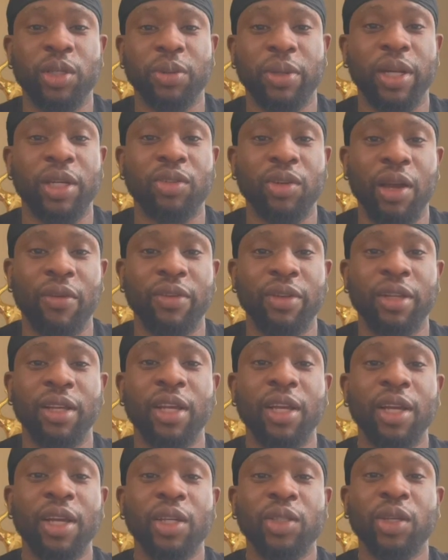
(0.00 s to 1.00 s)
when I travel.
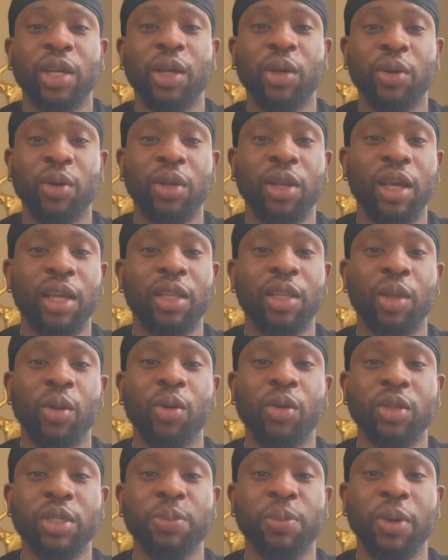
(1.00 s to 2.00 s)
So I go to like
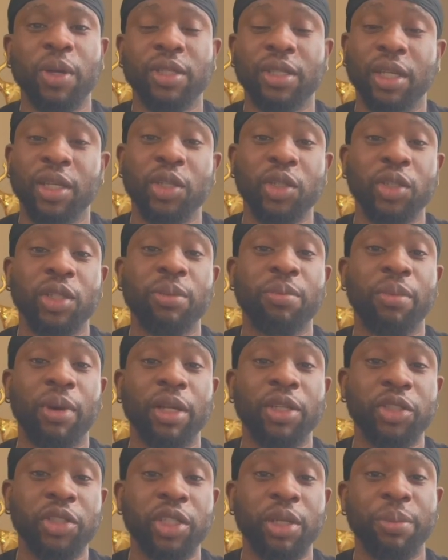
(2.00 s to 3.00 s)
local spots that are usually
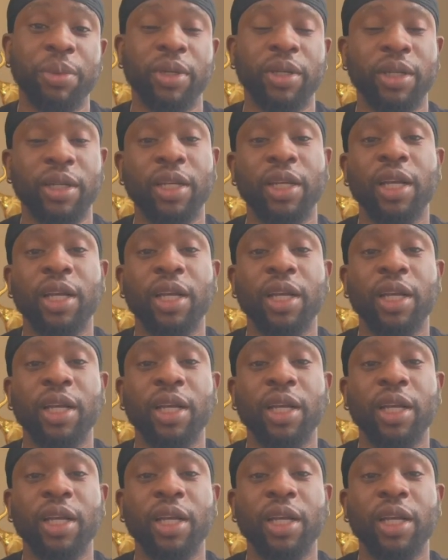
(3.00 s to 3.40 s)
much cheaper.